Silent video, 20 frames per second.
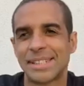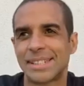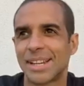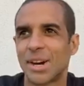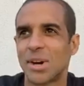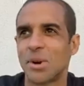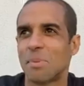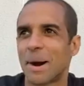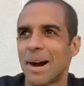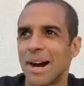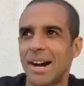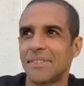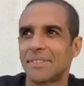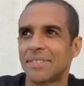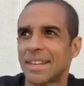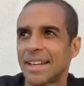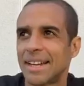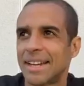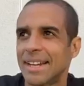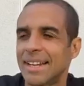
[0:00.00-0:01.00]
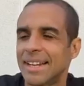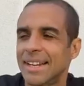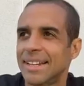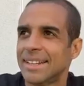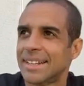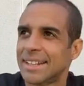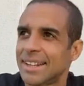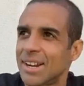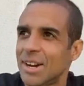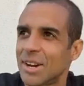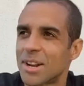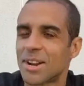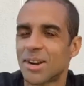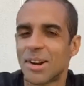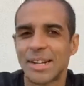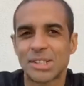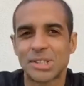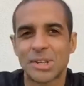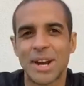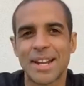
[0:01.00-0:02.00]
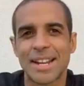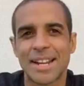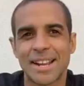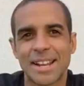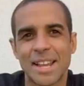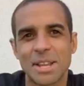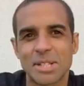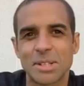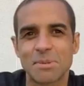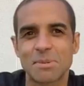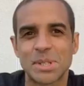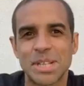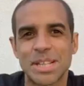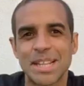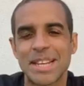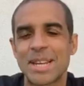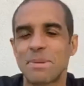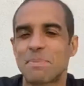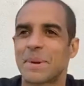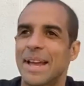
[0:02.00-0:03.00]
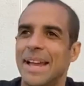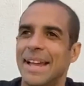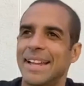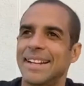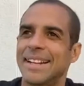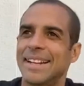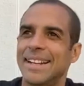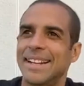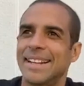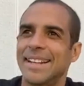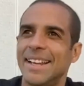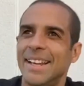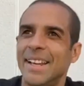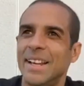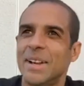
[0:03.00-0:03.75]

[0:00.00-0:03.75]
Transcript: let's hope after the online training I get some sleep and